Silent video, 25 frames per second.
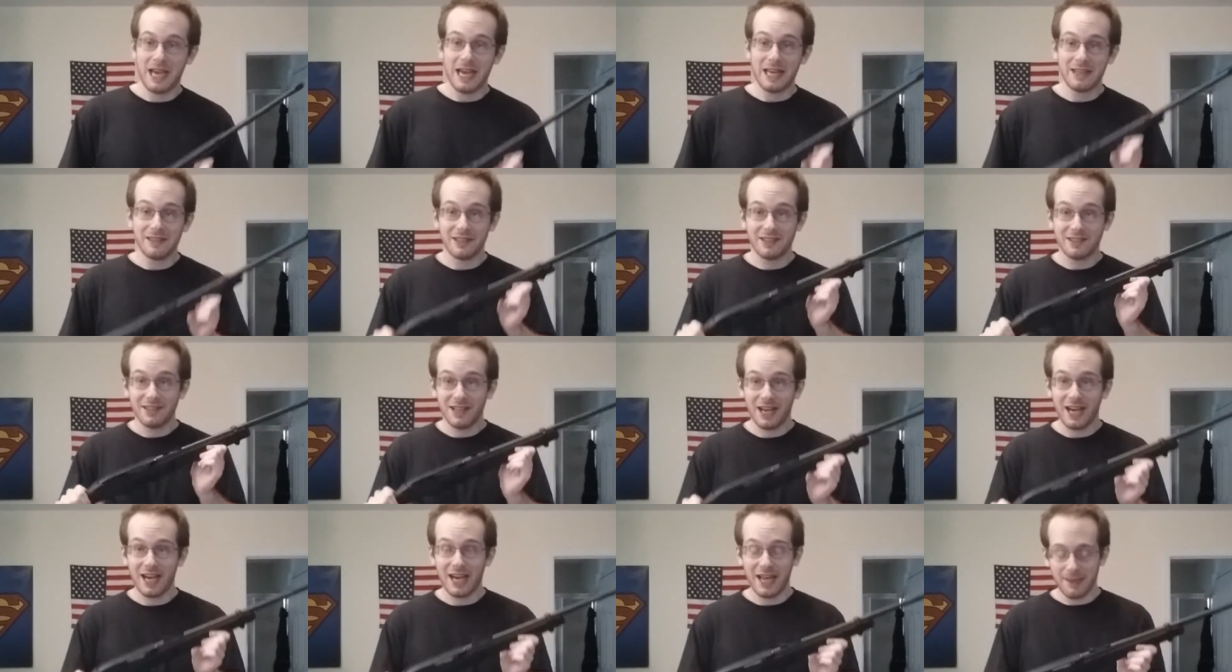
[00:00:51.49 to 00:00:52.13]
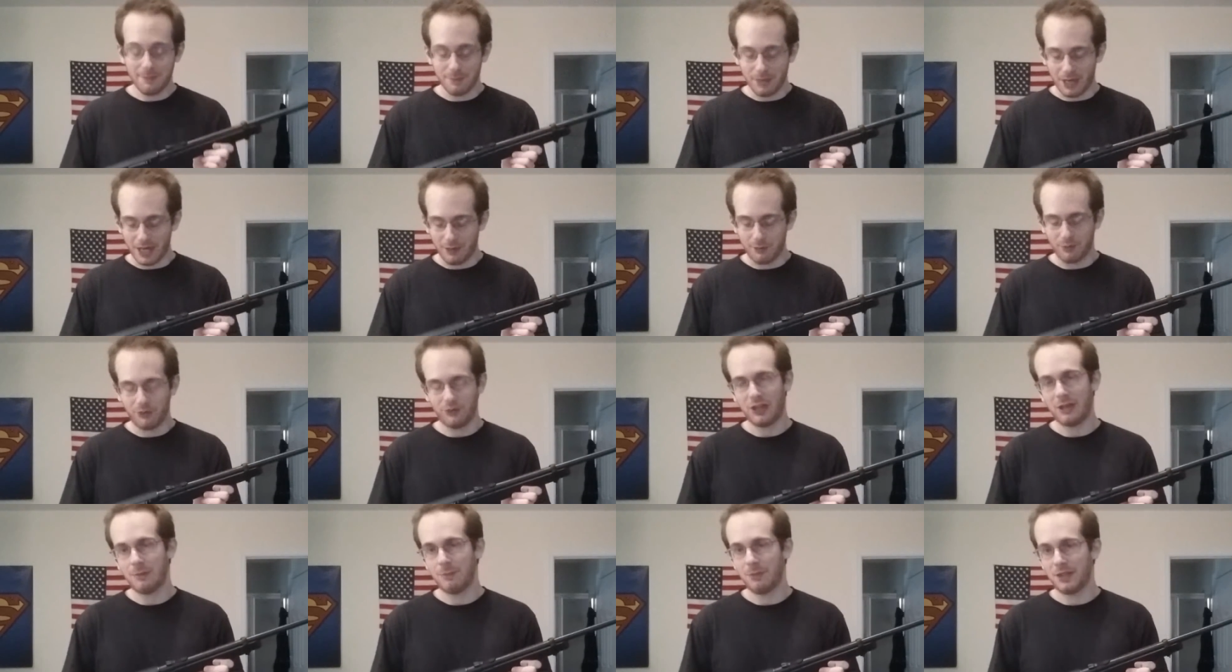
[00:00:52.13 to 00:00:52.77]
At the time, I
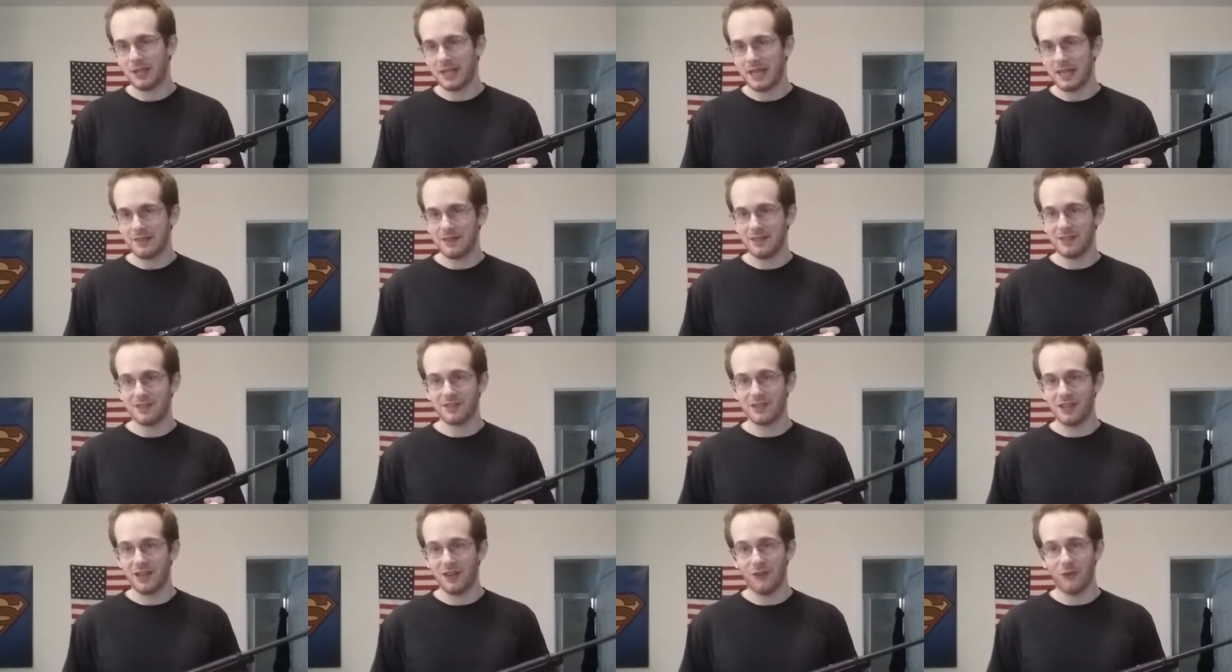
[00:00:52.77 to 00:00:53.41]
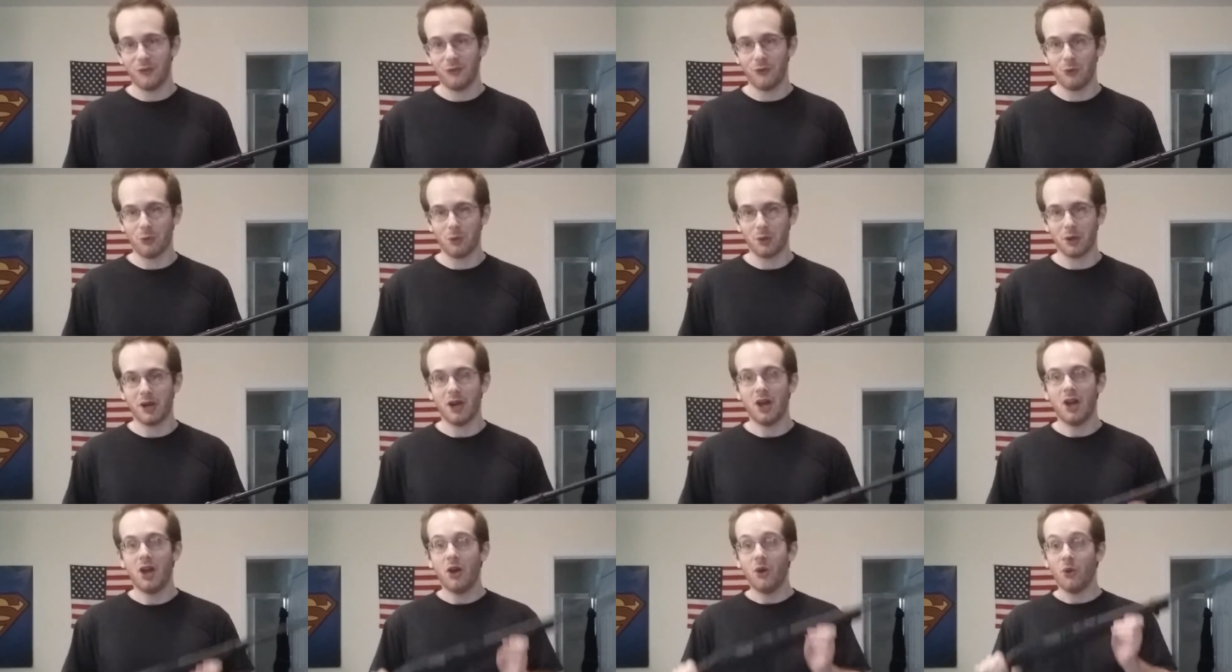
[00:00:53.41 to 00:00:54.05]
was able to get this gun
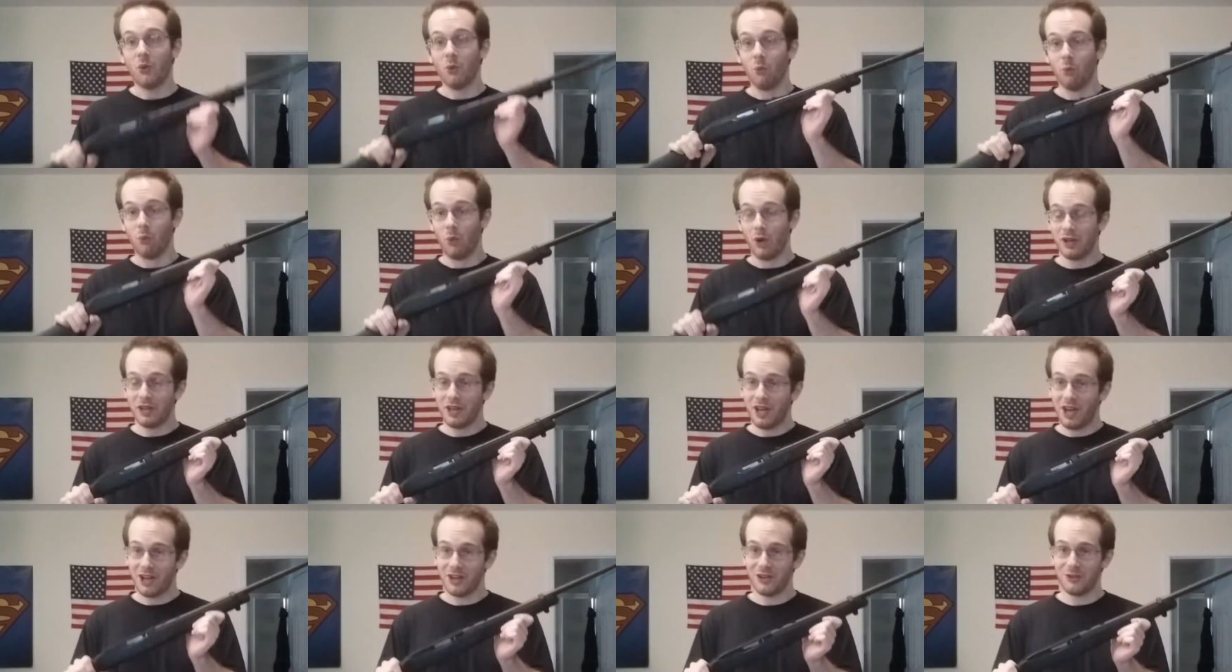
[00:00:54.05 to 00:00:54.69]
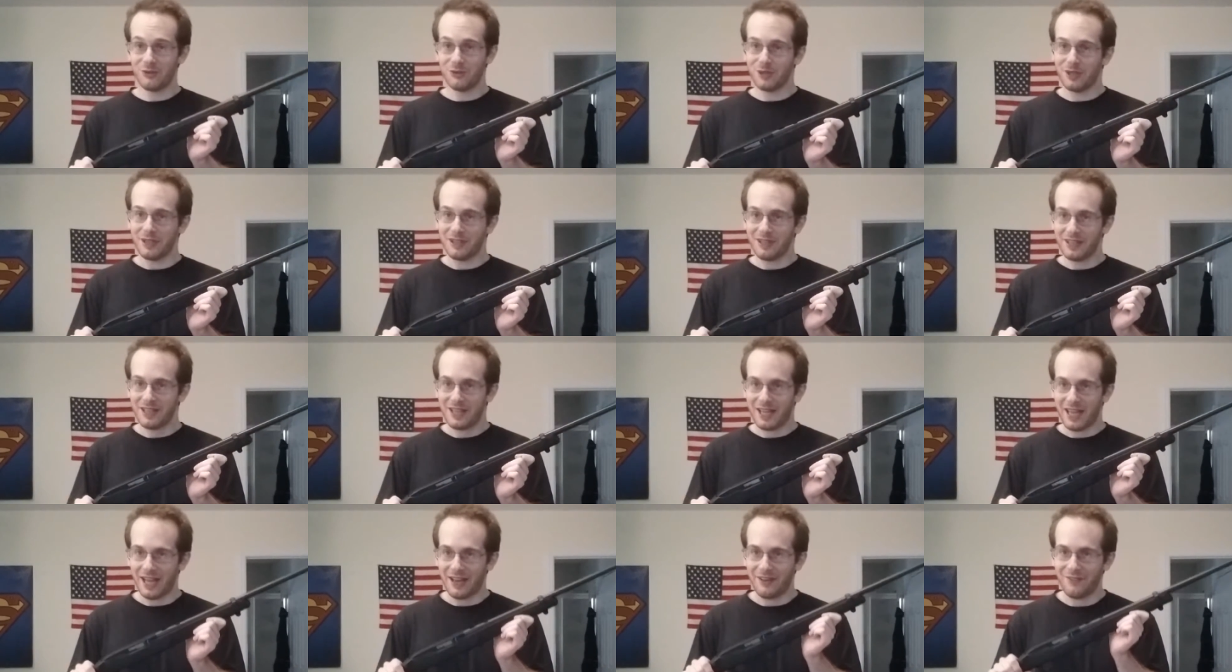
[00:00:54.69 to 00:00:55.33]
for
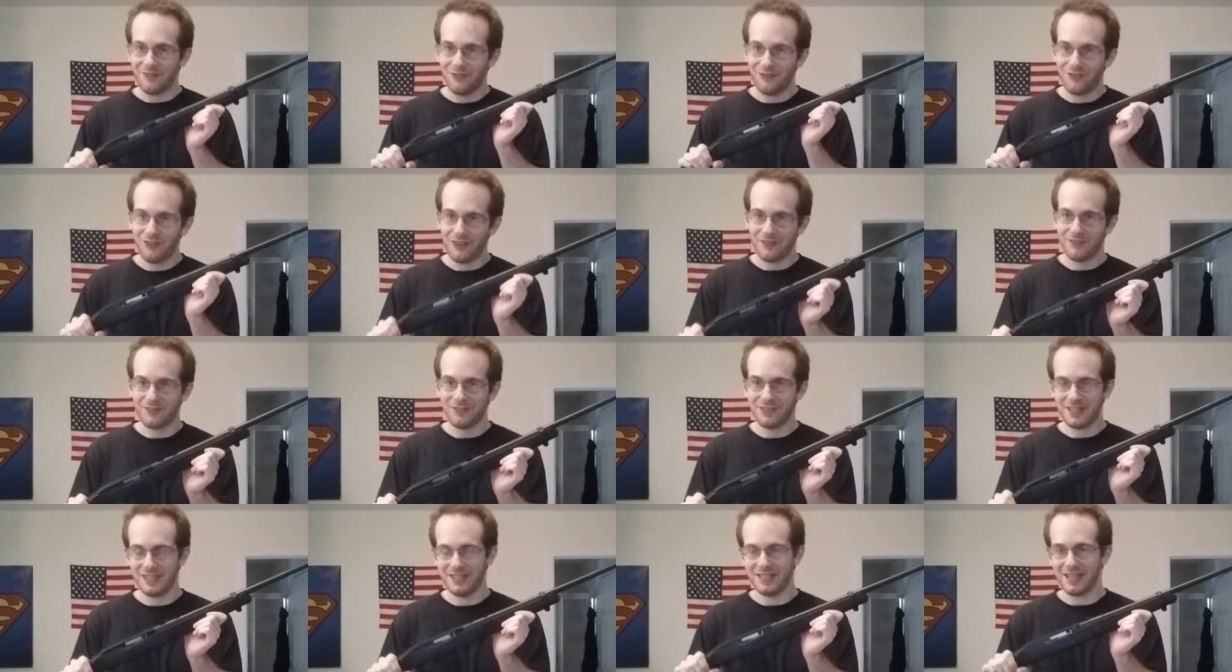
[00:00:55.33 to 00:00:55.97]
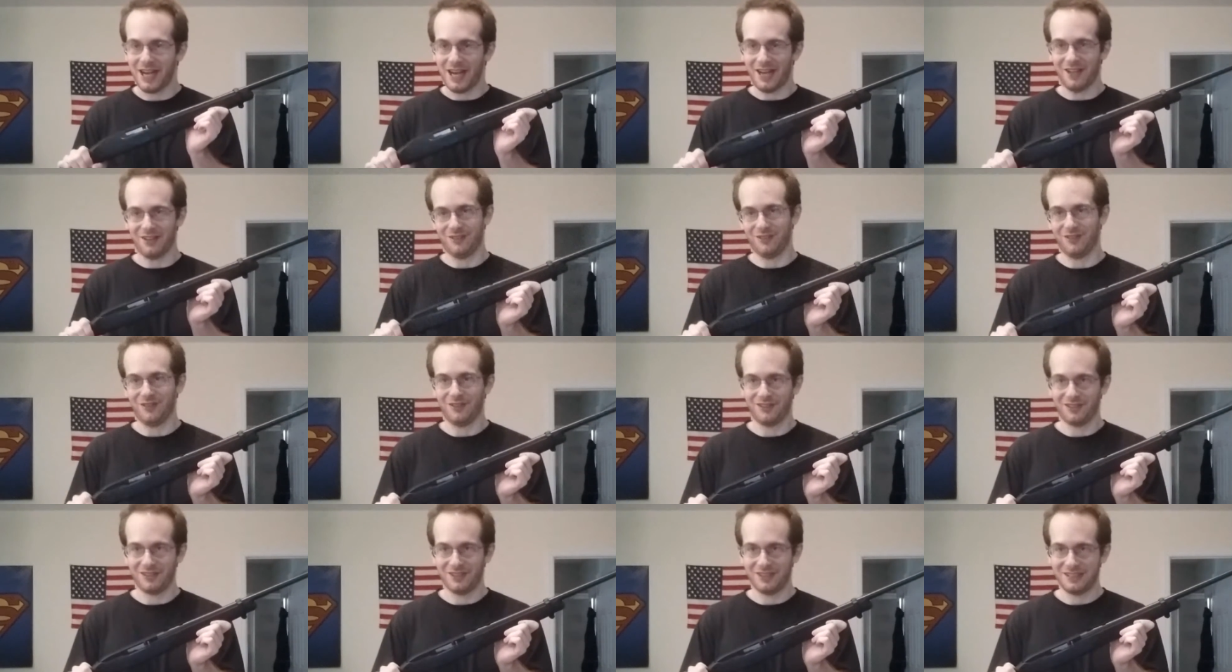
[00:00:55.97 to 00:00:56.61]

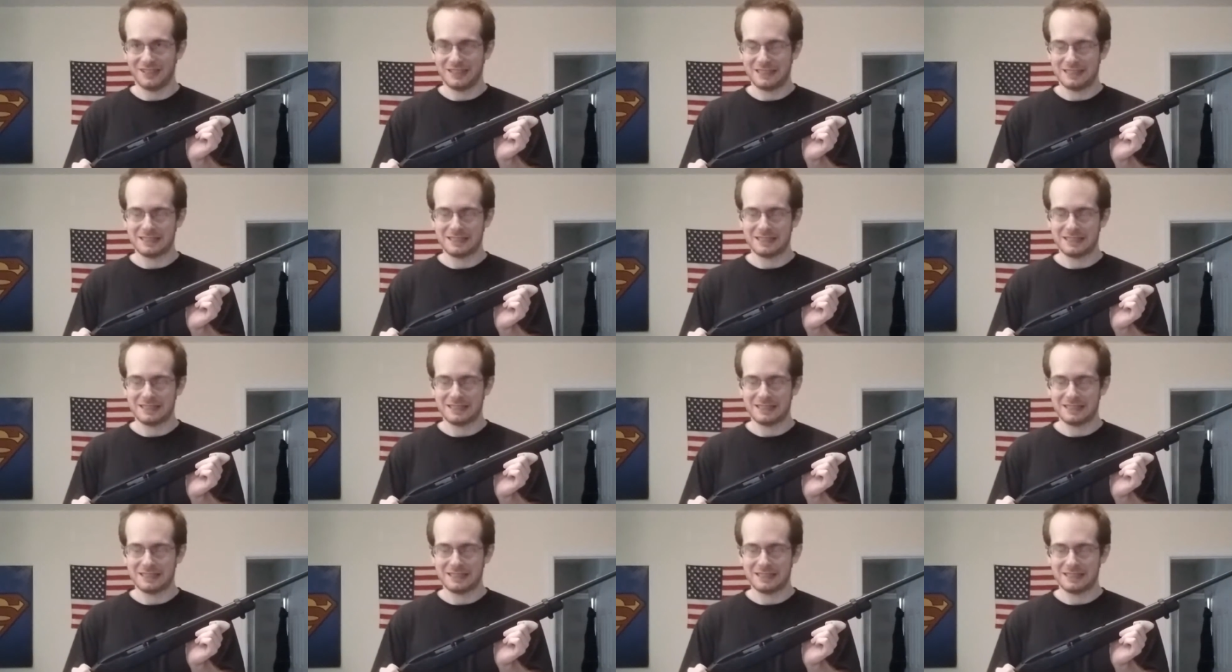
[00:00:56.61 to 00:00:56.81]
$150.